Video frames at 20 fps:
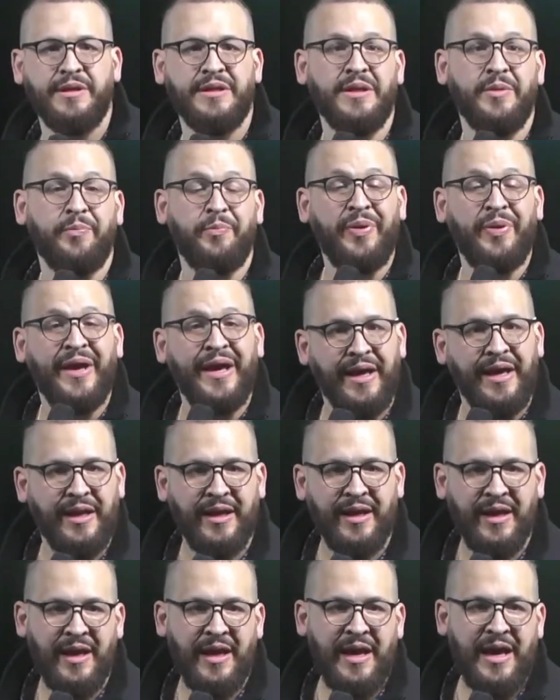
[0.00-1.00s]
in the pit,
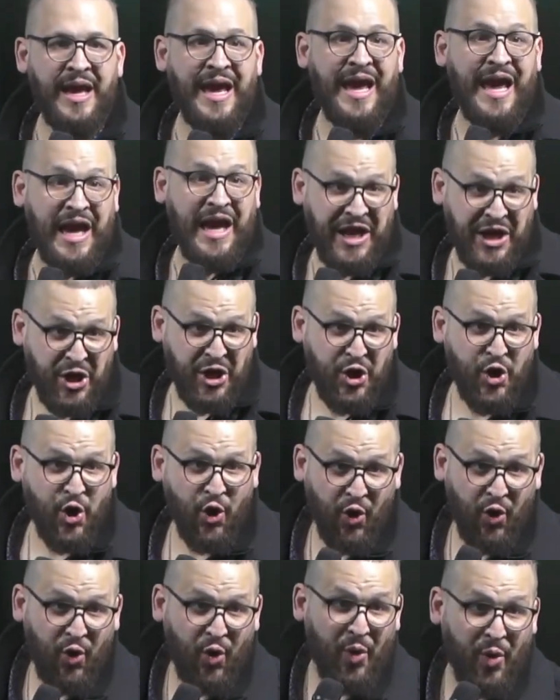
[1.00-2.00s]

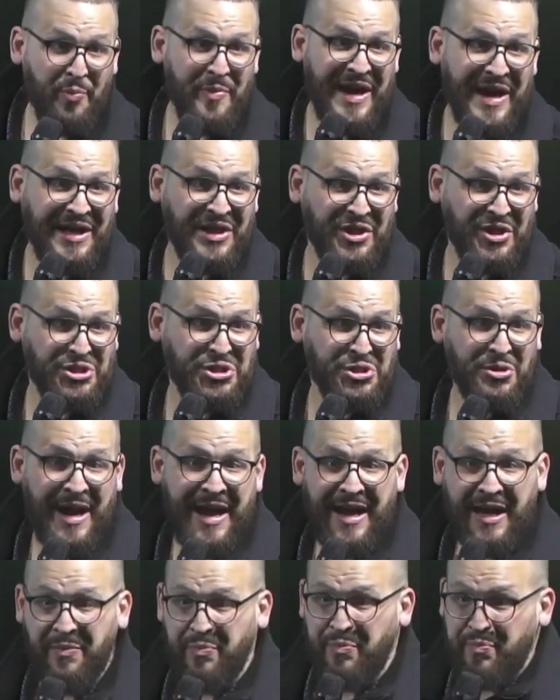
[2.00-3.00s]
go make the
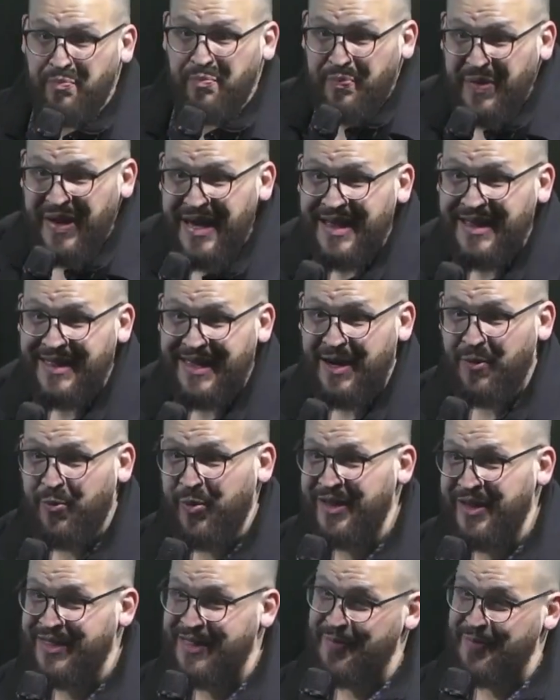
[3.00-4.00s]
track, be there
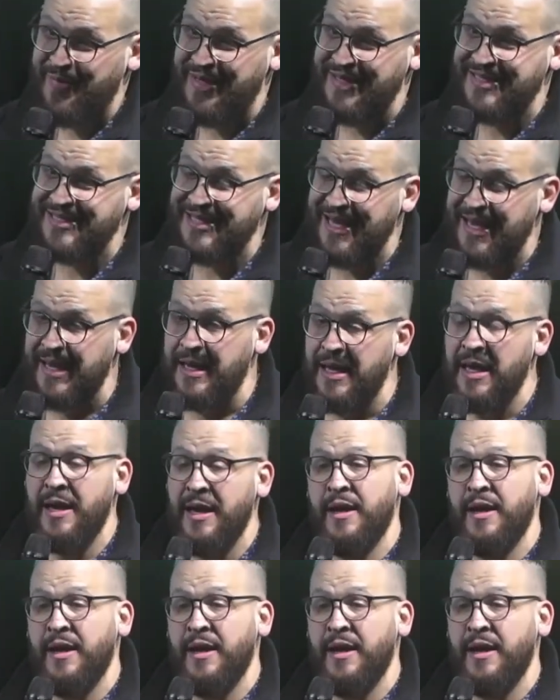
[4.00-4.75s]
with them and say,